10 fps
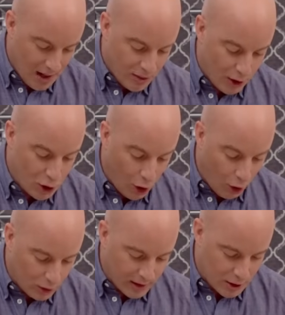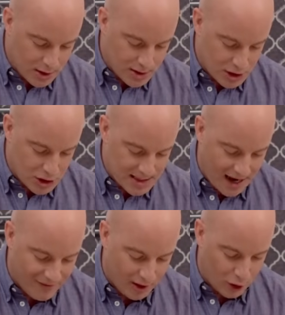The goal here is to just
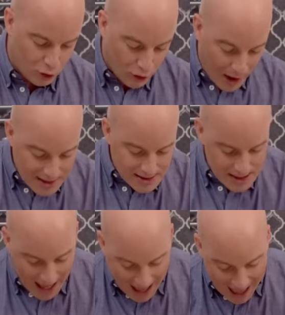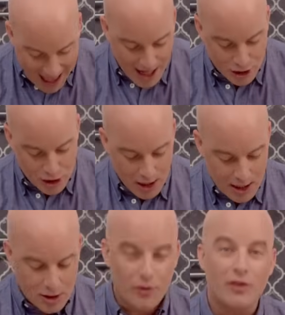have a crust edge
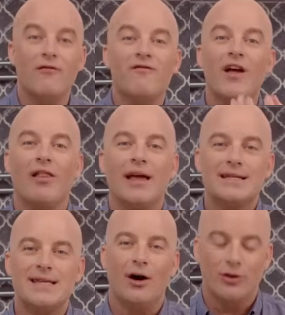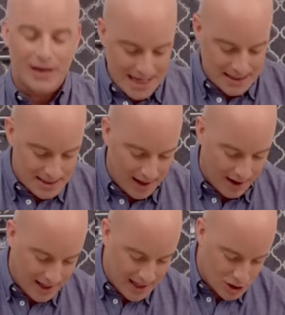so that the filling is held
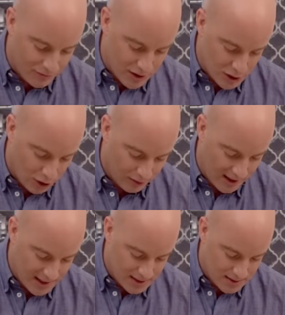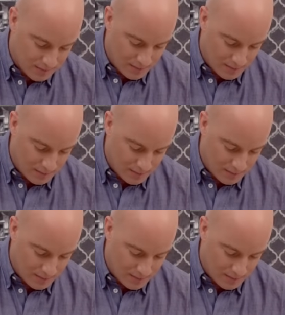inside each of the tartlets.